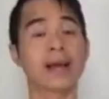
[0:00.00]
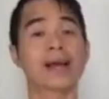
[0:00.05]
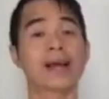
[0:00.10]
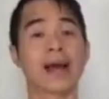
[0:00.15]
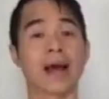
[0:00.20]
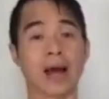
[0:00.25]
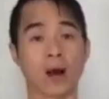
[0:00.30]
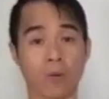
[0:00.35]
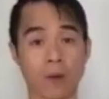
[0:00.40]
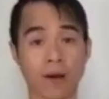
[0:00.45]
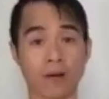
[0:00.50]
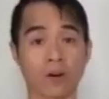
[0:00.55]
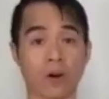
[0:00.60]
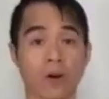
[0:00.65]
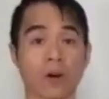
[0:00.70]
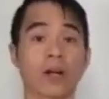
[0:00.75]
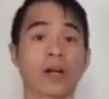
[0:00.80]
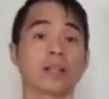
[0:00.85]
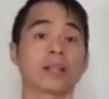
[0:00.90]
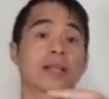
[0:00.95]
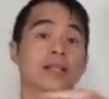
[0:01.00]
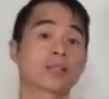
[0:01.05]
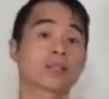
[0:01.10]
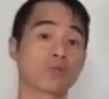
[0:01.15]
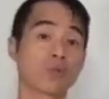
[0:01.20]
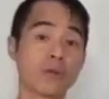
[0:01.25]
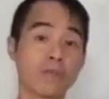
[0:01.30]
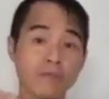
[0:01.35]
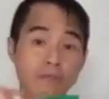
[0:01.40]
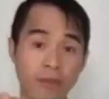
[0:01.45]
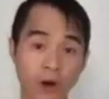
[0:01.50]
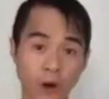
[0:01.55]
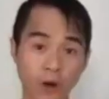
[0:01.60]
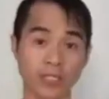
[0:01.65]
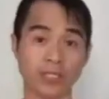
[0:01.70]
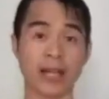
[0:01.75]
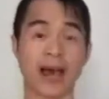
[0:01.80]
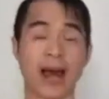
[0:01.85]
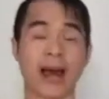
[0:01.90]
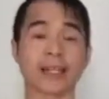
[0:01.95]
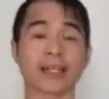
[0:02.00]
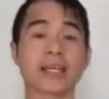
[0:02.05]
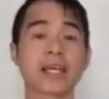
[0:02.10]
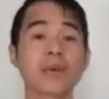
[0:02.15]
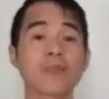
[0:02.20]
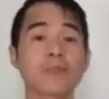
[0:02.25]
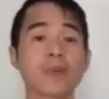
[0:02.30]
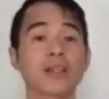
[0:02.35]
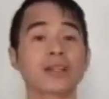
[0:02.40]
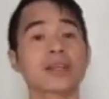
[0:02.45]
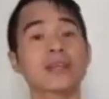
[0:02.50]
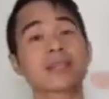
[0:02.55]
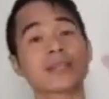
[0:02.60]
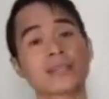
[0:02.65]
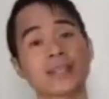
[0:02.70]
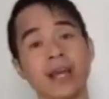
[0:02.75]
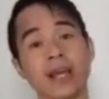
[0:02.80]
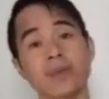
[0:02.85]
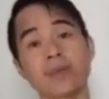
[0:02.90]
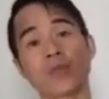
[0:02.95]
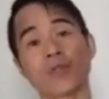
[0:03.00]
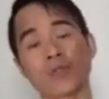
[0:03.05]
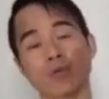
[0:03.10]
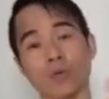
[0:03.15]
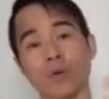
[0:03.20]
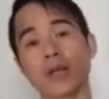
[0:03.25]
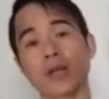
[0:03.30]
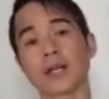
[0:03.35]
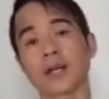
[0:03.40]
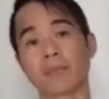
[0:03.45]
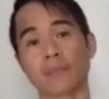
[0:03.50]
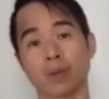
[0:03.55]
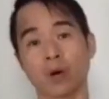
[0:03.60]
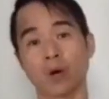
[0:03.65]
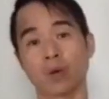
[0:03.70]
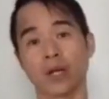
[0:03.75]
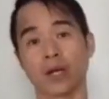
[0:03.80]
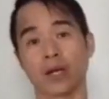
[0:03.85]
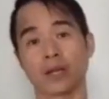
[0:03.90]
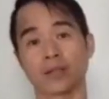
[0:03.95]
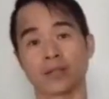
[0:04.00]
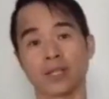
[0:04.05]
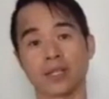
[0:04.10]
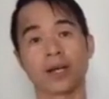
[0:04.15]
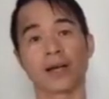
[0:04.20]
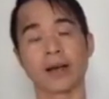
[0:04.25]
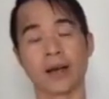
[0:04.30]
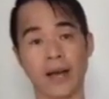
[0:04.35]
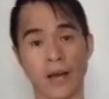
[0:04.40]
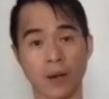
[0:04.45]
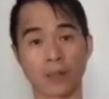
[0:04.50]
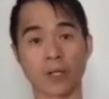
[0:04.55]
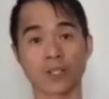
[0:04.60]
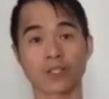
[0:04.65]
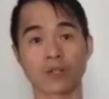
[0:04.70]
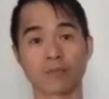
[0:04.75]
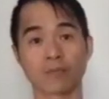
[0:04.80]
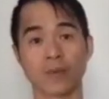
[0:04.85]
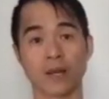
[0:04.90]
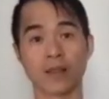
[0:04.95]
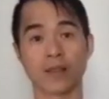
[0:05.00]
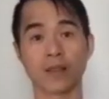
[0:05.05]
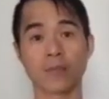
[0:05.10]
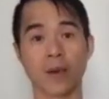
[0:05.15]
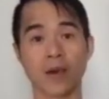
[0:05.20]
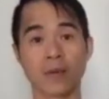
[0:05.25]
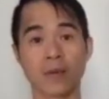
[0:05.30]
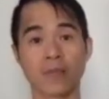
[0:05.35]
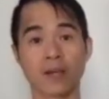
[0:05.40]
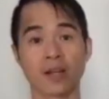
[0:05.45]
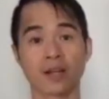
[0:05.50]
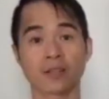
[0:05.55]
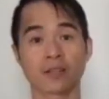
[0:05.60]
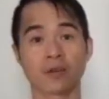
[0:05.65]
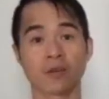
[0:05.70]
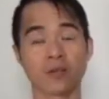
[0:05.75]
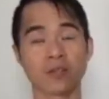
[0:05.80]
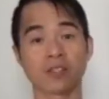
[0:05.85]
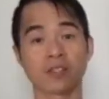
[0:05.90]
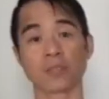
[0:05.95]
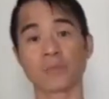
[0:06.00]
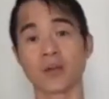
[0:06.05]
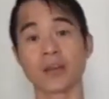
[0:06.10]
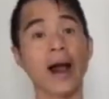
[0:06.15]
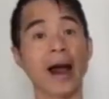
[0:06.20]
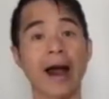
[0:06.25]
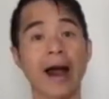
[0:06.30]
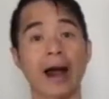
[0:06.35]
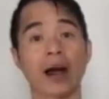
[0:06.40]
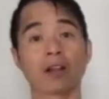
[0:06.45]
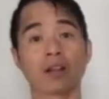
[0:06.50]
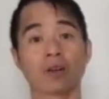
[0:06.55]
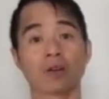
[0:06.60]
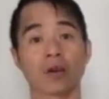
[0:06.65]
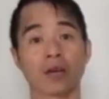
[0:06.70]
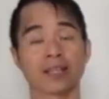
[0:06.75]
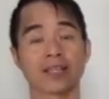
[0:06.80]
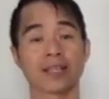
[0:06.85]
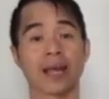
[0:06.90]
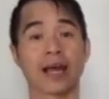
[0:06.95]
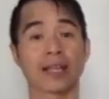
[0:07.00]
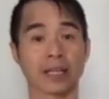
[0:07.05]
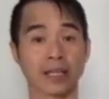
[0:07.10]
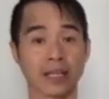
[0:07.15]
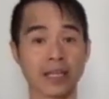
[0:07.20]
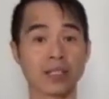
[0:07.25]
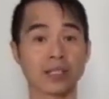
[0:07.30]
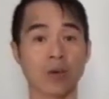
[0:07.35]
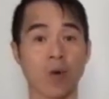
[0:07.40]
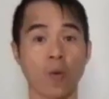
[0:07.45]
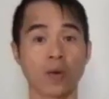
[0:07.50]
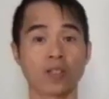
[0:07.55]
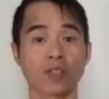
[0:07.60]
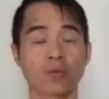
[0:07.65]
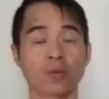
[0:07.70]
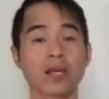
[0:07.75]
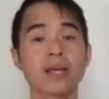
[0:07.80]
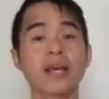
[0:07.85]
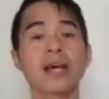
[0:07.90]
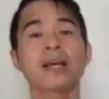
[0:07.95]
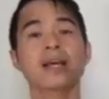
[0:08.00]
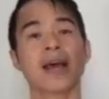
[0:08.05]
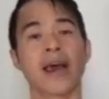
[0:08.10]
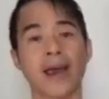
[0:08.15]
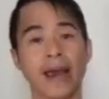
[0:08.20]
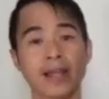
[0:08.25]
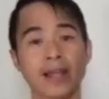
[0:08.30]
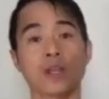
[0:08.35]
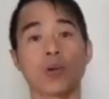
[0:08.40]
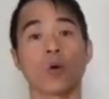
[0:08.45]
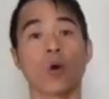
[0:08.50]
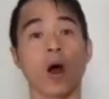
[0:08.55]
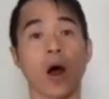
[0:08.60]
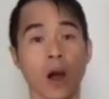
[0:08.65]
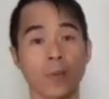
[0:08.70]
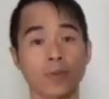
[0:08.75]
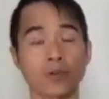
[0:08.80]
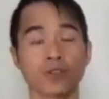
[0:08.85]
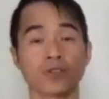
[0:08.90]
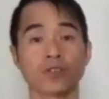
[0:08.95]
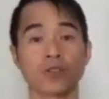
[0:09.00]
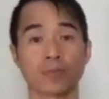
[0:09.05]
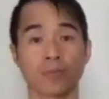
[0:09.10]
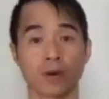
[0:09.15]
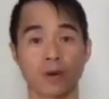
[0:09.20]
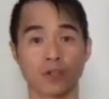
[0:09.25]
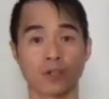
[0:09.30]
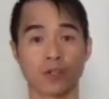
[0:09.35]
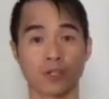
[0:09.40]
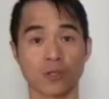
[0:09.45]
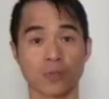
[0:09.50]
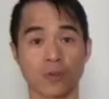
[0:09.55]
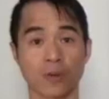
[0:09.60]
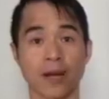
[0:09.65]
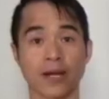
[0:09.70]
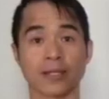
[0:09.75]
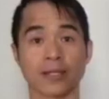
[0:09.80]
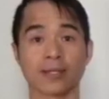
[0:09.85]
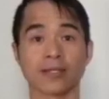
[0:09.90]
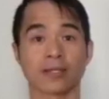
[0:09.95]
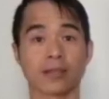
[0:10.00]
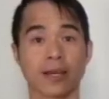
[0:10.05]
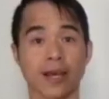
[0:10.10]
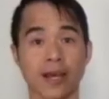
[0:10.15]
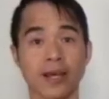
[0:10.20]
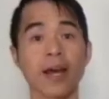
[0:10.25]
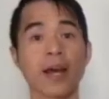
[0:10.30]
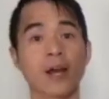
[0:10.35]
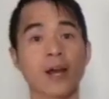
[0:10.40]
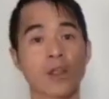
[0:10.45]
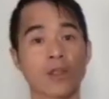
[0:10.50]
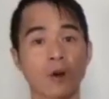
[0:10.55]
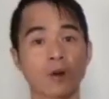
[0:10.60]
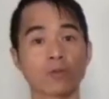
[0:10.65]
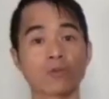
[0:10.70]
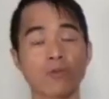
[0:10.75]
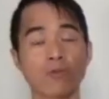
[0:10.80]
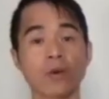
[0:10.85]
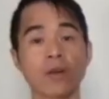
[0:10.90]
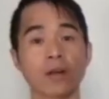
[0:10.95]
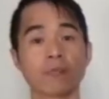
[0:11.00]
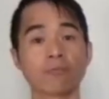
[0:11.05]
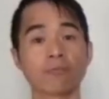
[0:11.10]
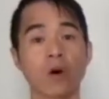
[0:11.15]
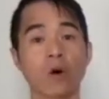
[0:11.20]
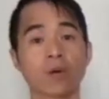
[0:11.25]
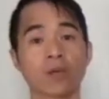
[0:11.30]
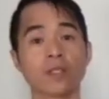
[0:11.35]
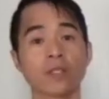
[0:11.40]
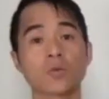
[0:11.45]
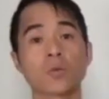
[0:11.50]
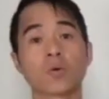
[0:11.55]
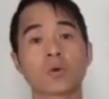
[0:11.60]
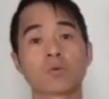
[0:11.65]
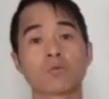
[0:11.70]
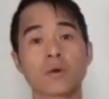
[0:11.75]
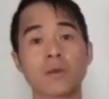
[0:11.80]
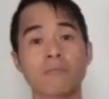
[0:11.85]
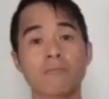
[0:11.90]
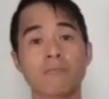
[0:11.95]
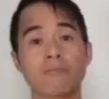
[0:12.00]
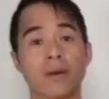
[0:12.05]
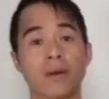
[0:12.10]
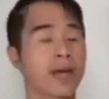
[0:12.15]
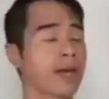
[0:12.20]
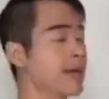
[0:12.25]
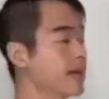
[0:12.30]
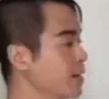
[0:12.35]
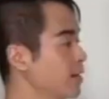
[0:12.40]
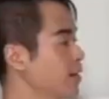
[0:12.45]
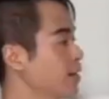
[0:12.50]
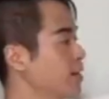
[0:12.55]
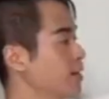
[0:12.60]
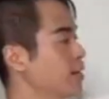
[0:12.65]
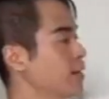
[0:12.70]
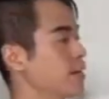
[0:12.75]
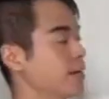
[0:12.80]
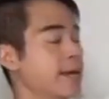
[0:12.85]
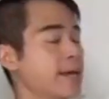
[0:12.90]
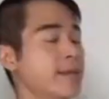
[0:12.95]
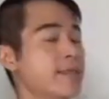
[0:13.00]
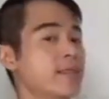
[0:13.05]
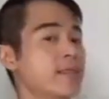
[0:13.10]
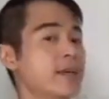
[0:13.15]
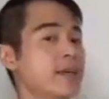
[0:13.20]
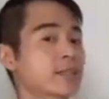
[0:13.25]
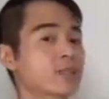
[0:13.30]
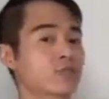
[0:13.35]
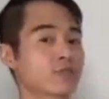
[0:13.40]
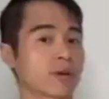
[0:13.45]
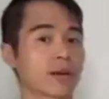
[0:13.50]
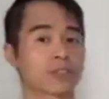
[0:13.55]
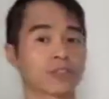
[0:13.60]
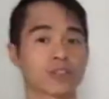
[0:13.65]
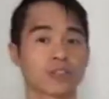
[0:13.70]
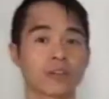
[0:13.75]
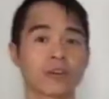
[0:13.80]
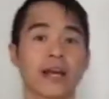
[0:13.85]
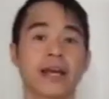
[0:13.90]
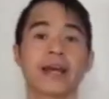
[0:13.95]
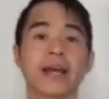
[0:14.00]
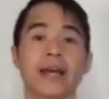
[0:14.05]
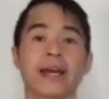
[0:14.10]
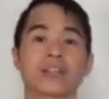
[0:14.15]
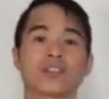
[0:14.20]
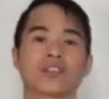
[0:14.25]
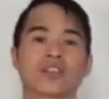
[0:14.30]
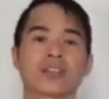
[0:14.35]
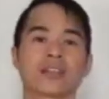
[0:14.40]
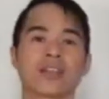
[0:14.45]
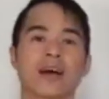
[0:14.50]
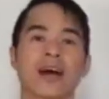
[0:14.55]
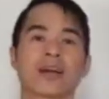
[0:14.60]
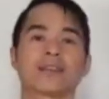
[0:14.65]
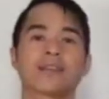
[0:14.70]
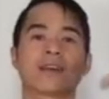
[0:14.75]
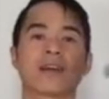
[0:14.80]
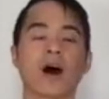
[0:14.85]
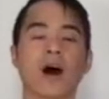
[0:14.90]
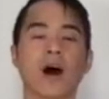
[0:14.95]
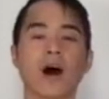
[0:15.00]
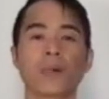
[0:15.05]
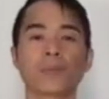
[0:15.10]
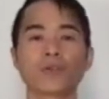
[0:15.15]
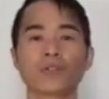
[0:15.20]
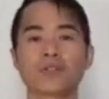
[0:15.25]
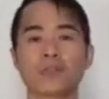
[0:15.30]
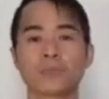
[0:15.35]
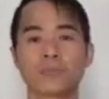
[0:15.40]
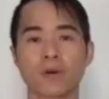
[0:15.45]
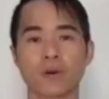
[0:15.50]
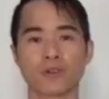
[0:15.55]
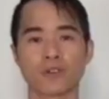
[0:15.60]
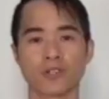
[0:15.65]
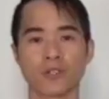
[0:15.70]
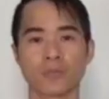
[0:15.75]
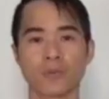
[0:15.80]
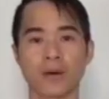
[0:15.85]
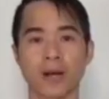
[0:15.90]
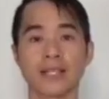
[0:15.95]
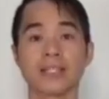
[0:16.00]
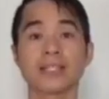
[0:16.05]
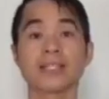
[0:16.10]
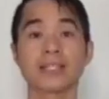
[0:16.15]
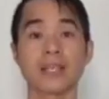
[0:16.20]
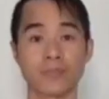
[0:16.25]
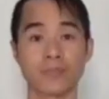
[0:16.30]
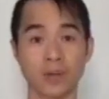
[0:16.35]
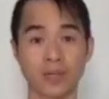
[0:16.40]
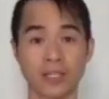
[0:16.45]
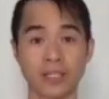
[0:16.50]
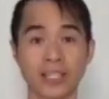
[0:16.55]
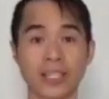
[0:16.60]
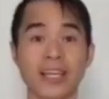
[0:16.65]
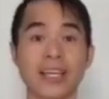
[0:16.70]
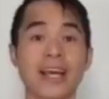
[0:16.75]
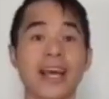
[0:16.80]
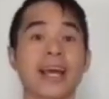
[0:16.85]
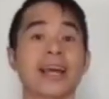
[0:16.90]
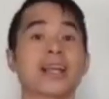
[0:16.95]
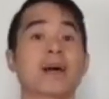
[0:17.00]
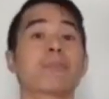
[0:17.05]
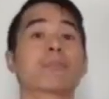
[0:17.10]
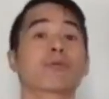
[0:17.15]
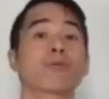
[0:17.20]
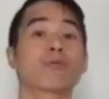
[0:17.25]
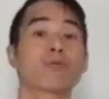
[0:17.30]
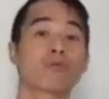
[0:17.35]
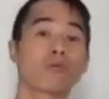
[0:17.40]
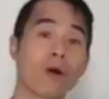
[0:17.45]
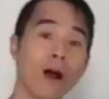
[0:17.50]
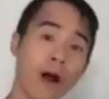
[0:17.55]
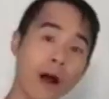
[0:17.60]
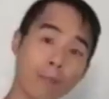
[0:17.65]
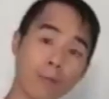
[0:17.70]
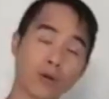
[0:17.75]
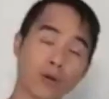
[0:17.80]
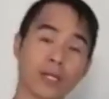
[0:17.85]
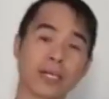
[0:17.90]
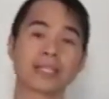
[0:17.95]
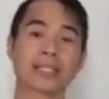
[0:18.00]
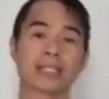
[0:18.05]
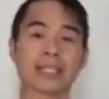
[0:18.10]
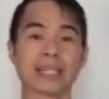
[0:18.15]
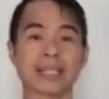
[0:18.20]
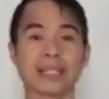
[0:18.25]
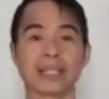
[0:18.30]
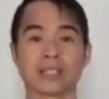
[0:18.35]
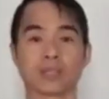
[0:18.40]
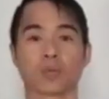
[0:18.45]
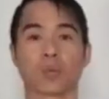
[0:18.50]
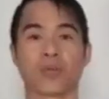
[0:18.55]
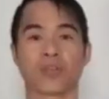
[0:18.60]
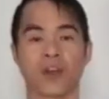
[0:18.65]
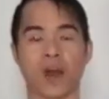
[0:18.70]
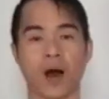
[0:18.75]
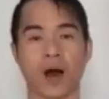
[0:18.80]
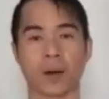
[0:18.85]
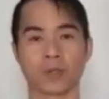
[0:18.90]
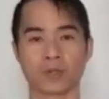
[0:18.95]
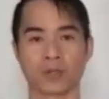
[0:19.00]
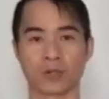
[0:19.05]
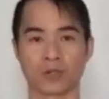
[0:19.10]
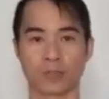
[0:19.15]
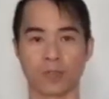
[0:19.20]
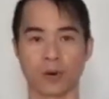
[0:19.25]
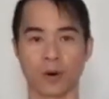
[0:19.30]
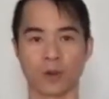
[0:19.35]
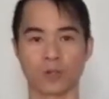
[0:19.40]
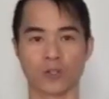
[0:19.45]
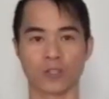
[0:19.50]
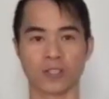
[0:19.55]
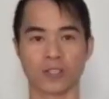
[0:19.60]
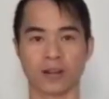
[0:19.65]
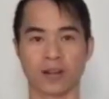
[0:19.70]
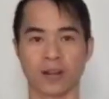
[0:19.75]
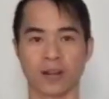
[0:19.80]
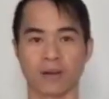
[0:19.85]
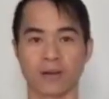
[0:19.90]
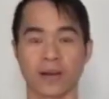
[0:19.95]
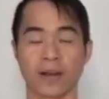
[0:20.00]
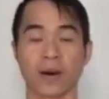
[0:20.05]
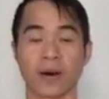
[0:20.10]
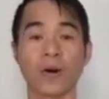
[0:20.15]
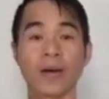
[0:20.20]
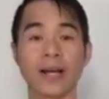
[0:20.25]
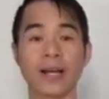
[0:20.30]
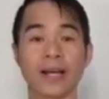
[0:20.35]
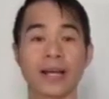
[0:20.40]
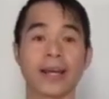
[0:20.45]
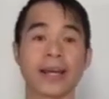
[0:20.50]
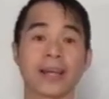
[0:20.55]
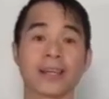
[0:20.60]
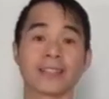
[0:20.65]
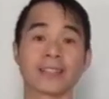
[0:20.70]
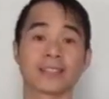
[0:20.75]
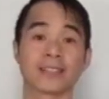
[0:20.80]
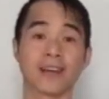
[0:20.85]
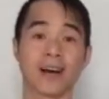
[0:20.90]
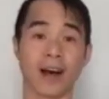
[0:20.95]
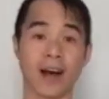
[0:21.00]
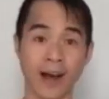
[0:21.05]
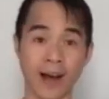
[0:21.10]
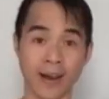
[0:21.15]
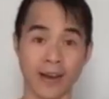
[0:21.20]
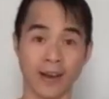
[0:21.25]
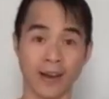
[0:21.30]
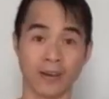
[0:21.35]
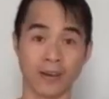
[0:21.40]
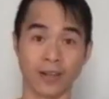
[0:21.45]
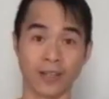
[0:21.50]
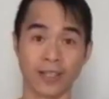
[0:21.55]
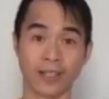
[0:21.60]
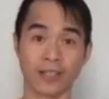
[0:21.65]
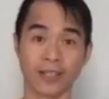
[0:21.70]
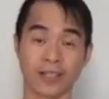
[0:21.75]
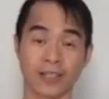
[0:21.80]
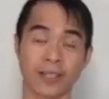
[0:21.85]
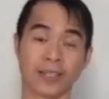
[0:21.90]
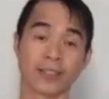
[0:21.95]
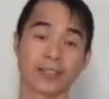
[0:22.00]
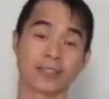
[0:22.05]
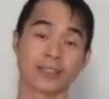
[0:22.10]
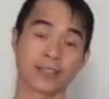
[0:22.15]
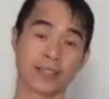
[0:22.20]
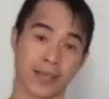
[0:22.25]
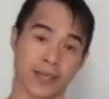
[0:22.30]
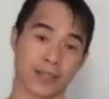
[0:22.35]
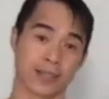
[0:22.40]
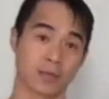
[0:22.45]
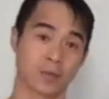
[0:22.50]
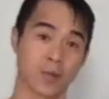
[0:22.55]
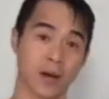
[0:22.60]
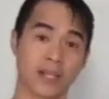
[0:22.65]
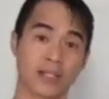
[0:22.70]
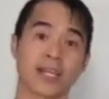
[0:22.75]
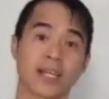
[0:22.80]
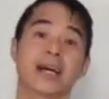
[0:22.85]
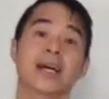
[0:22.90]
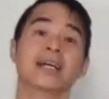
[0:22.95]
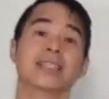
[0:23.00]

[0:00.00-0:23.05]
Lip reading: However, let's reverse that, keeping the same three components. How much the monthly payment is going to be, how long is that lease going to be, and your option to purchase price, okay? Those three components will remain in this structure. It's just that the option to purchase price typically in a property lease with the option to purchase scenario is higher. Because guess what?